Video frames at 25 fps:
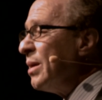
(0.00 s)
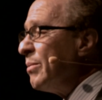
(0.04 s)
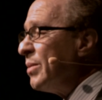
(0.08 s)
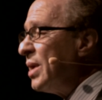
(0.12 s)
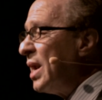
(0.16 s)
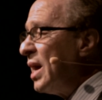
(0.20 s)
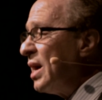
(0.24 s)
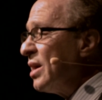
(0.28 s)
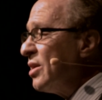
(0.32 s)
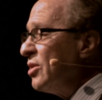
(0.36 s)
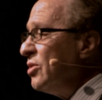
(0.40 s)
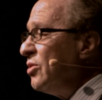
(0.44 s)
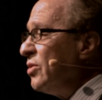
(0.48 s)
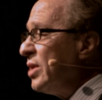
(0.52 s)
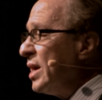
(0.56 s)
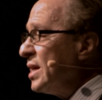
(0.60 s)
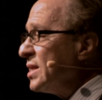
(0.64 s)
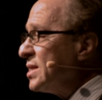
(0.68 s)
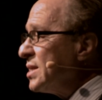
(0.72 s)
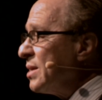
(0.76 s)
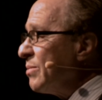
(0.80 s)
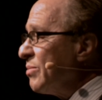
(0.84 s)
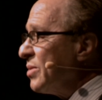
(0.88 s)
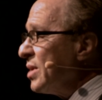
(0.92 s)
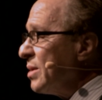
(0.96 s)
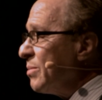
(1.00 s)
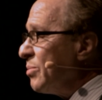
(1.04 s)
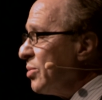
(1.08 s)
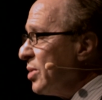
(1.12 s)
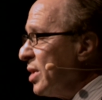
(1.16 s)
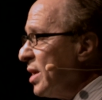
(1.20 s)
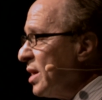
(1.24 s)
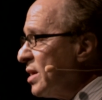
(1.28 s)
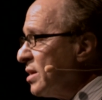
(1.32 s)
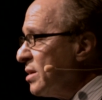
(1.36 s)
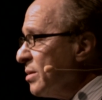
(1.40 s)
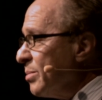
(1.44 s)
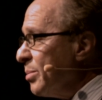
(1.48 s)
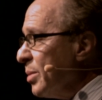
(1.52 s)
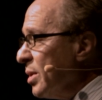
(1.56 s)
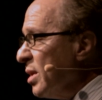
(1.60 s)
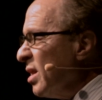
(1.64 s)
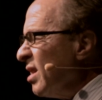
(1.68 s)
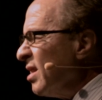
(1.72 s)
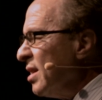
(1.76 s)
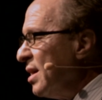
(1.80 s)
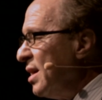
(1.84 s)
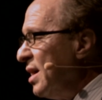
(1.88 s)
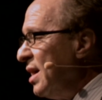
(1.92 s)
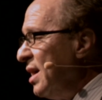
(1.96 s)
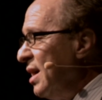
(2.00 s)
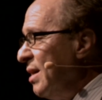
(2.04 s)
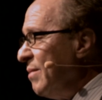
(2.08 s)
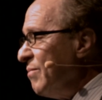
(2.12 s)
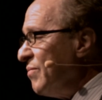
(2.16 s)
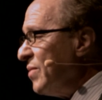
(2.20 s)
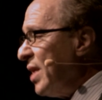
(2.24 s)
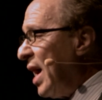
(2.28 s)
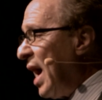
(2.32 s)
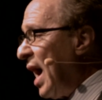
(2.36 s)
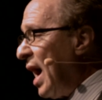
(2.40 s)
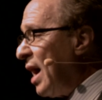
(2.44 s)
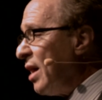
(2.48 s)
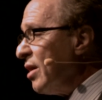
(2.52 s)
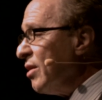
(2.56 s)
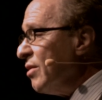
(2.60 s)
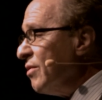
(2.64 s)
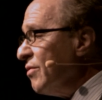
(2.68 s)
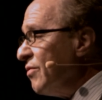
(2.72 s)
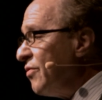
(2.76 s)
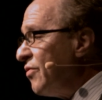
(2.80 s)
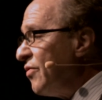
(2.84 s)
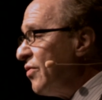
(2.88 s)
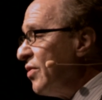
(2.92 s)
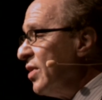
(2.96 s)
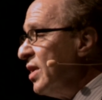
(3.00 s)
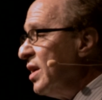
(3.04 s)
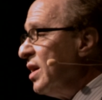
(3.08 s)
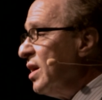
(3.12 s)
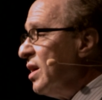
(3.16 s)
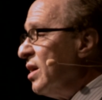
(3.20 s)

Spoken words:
I mean, how can you get something predictable out of